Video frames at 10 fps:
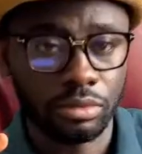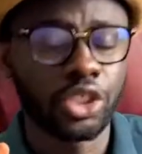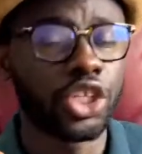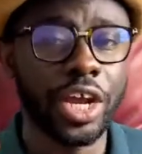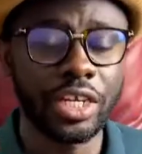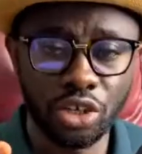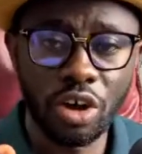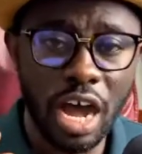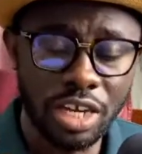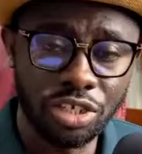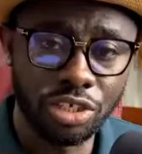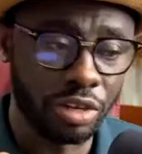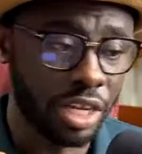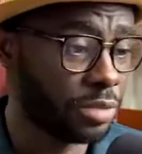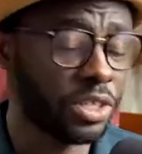change your
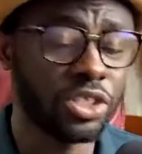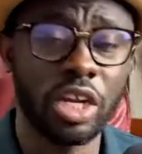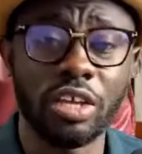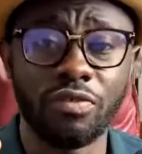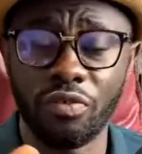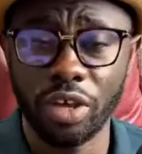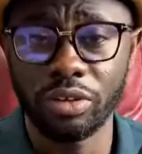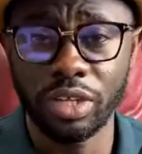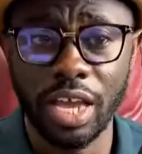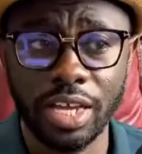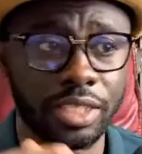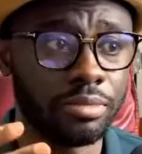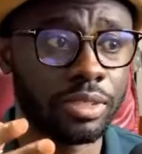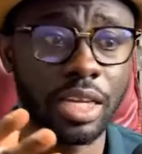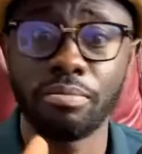attitude, especially if you fail the
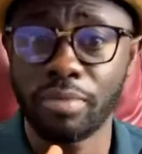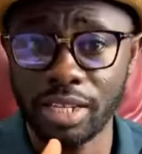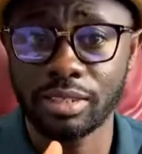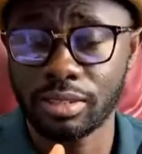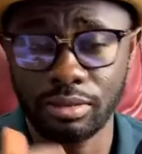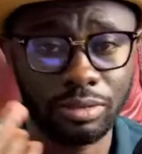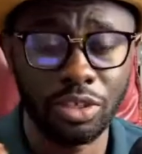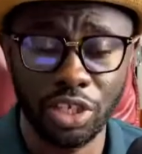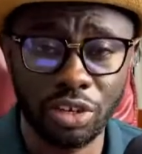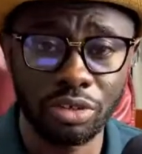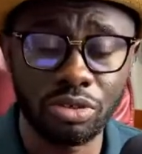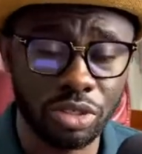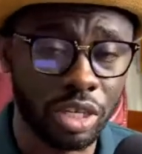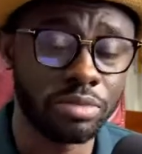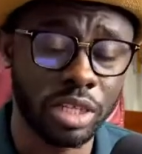exams, it means you did not do
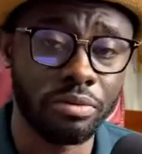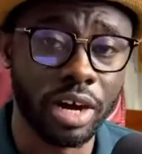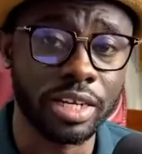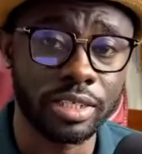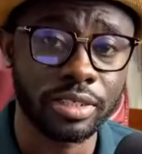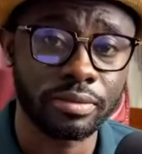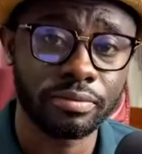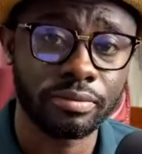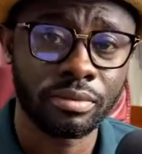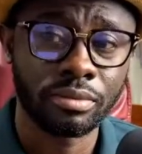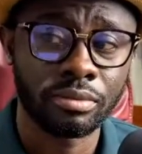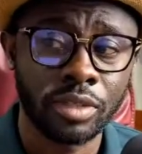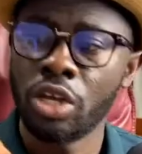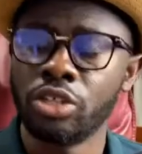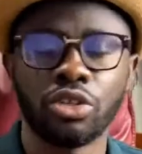something right.
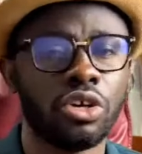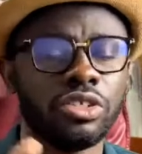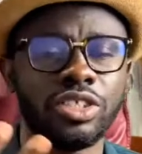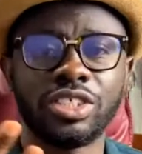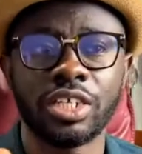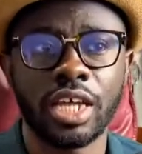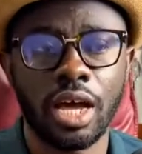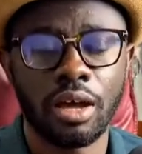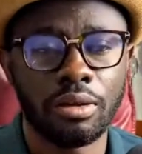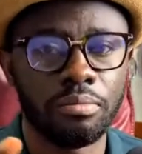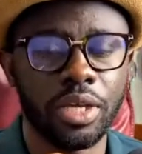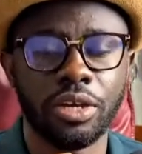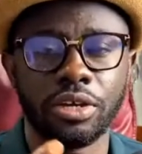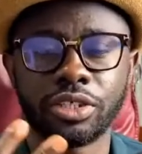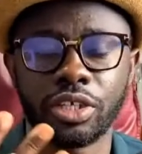So don't sit down, beat
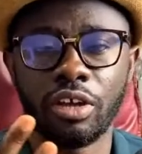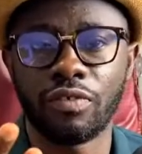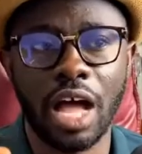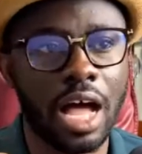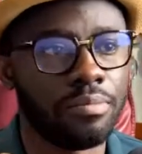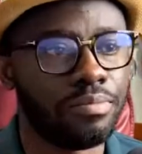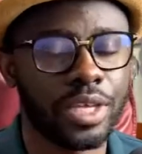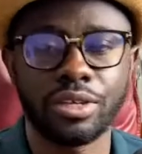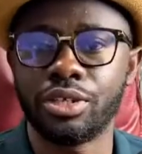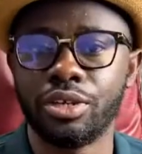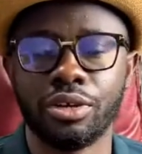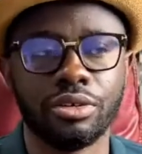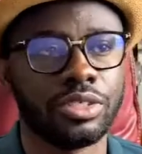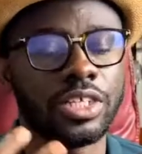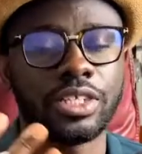yourself up because, you know,
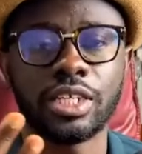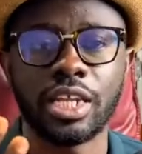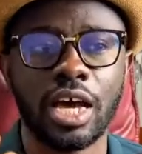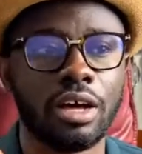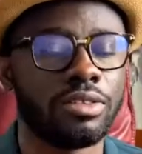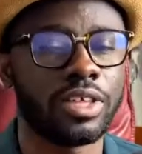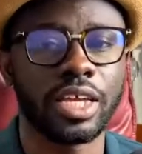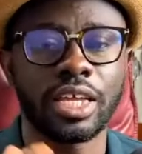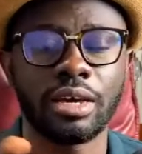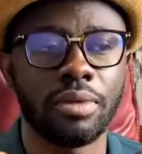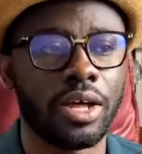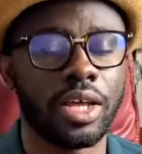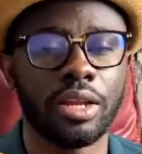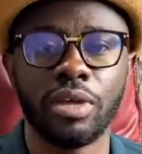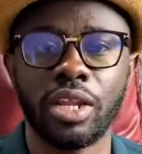sitting down, thinking about
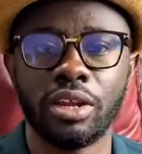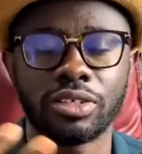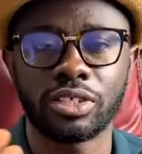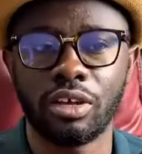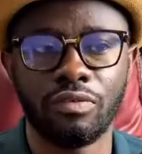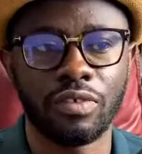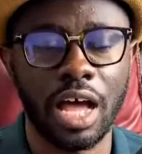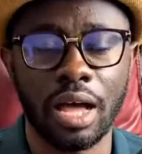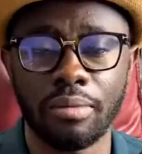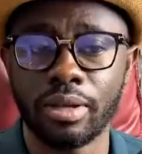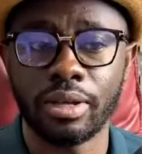it, beating yourself up